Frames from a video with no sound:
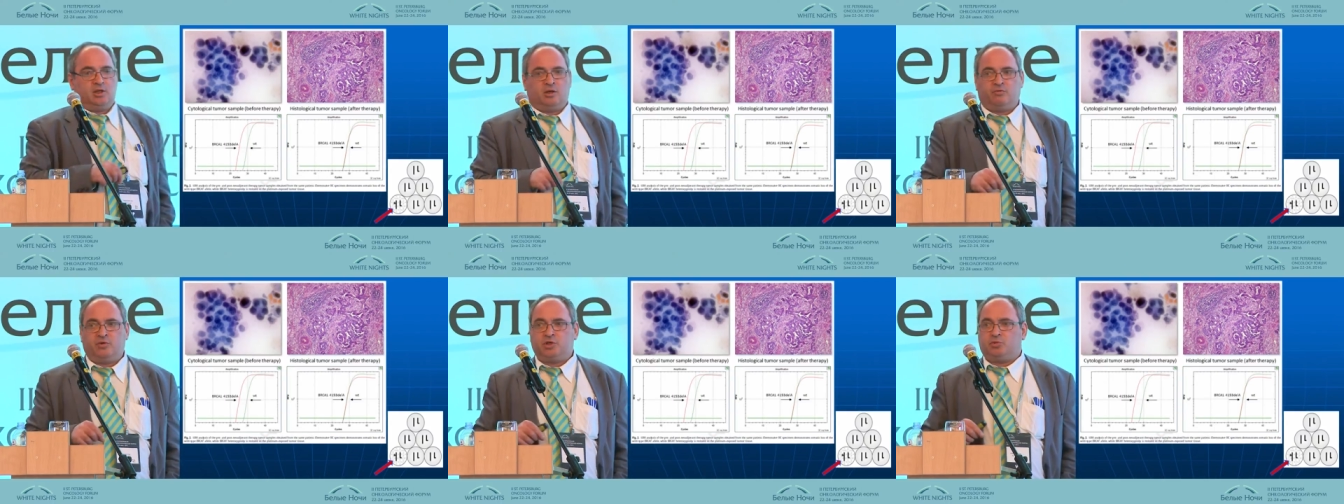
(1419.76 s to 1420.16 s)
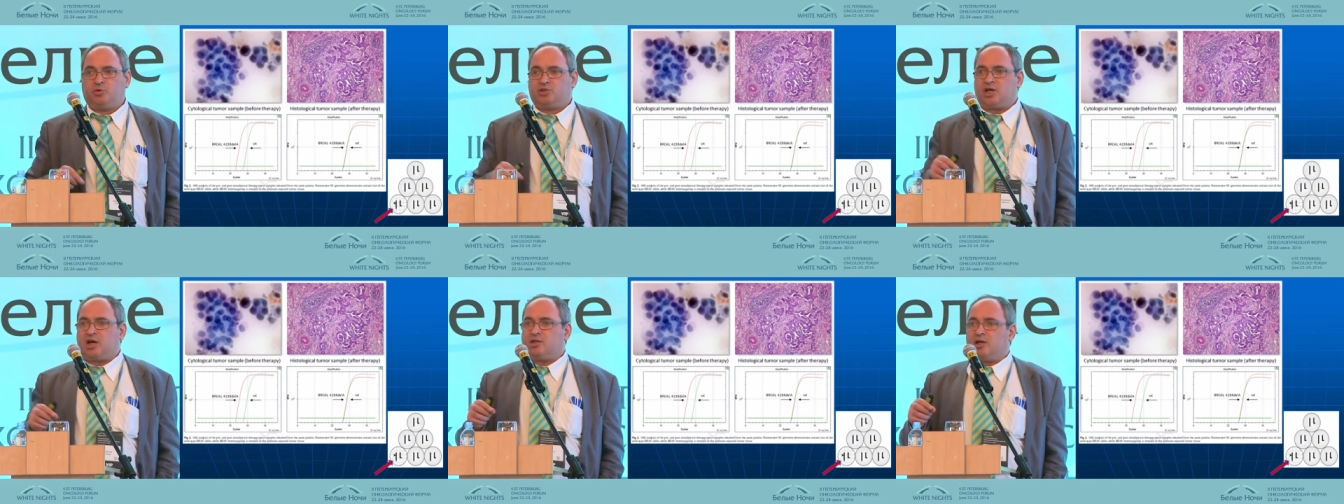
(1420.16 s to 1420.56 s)
which
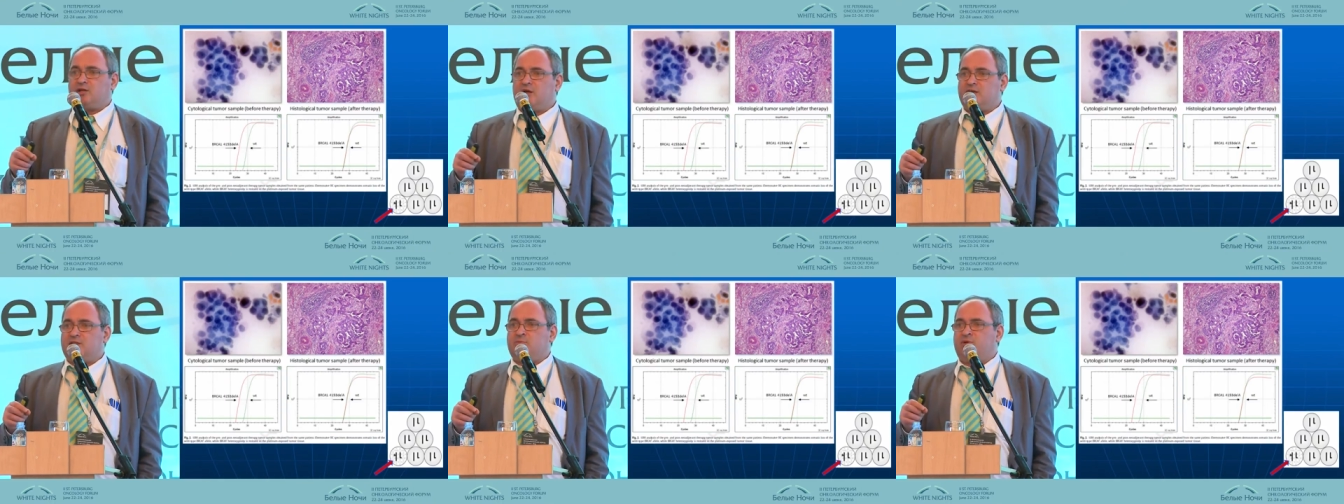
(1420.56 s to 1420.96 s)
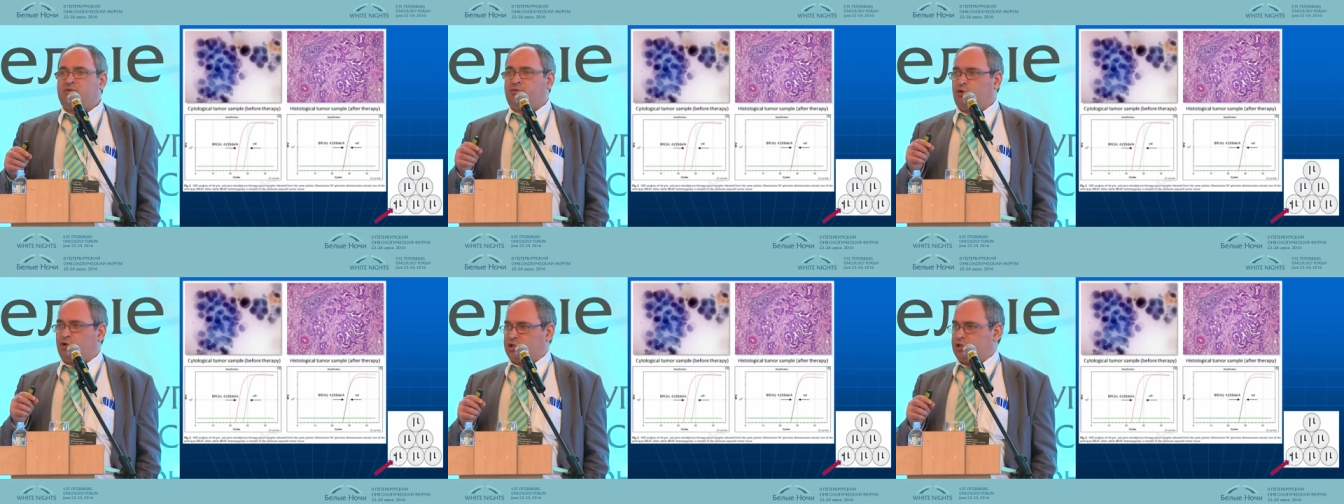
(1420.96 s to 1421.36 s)
was analyzed
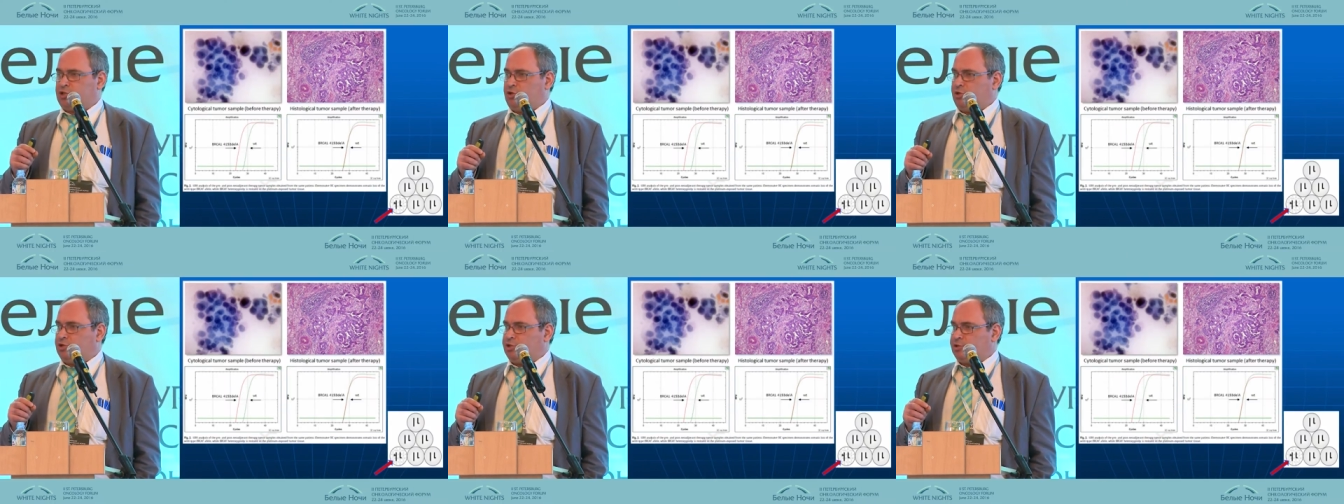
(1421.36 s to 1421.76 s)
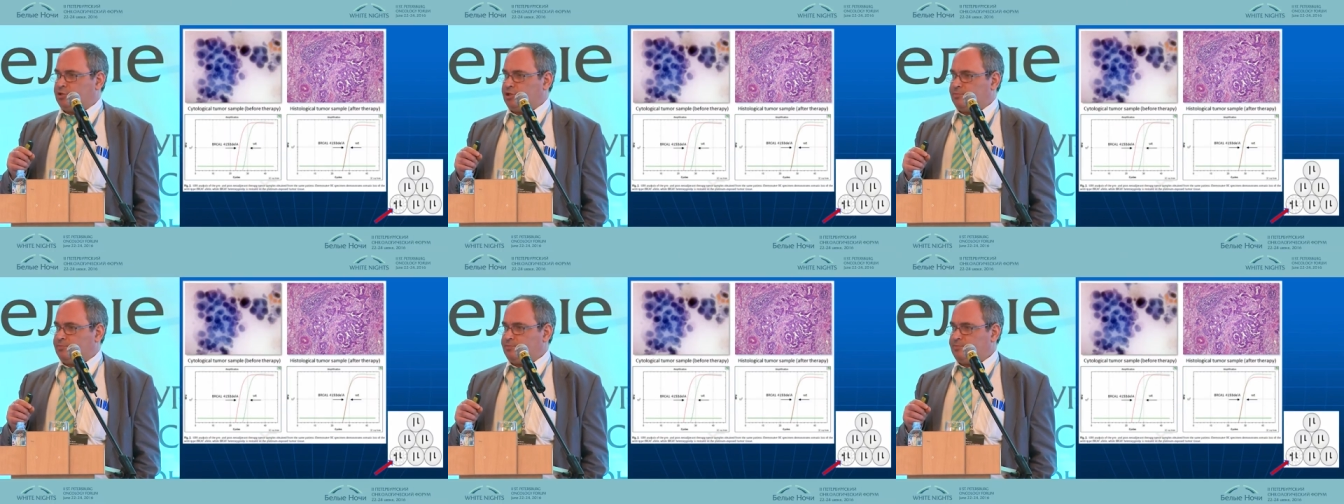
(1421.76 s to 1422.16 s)
before the
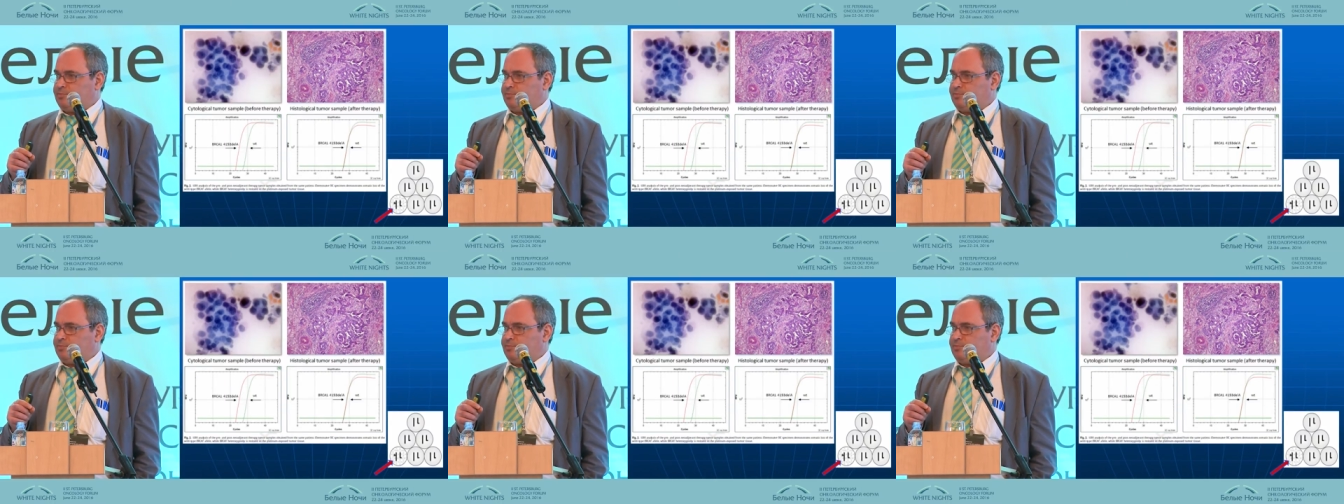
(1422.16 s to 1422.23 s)
surgery.